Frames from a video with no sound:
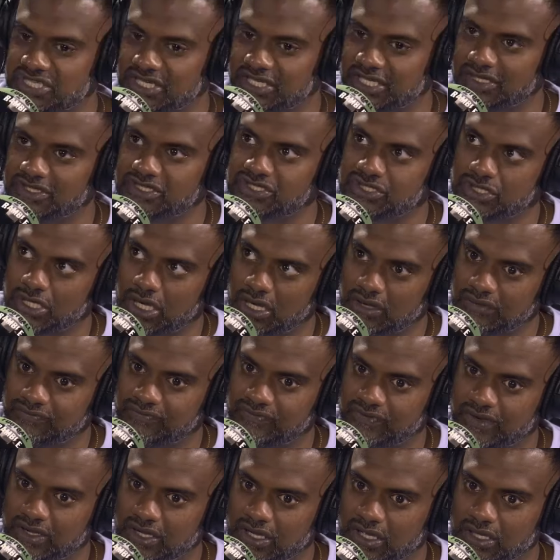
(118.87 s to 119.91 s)
it at the start of
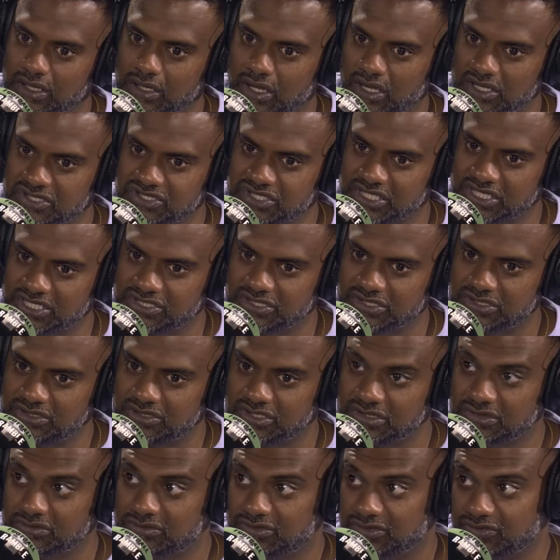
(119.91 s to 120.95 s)
uh, last well, season,
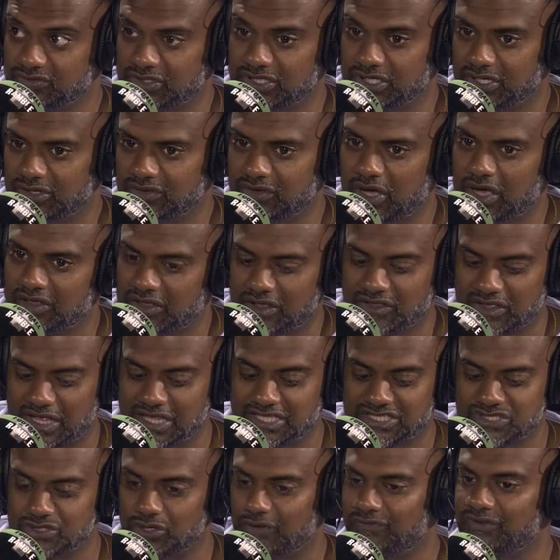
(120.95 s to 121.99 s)
and you know,
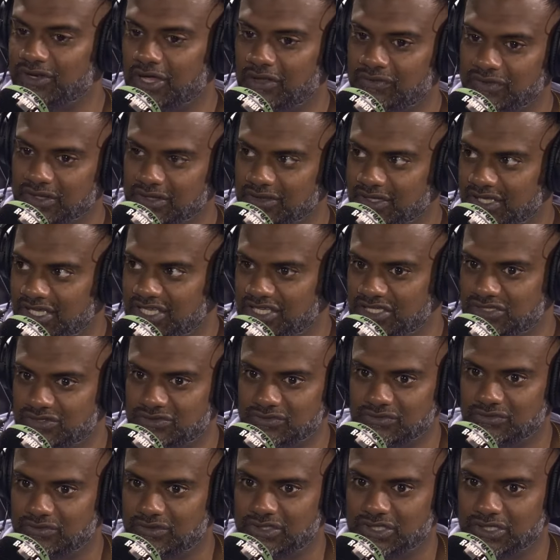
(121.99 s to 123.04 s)
it's not for nothing that he's
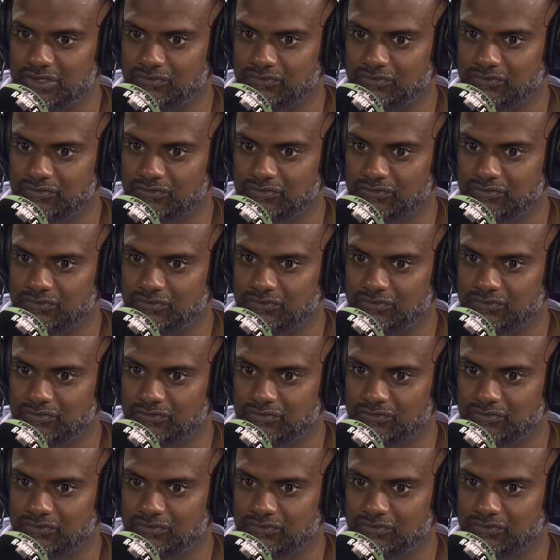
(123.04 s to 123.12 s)
you know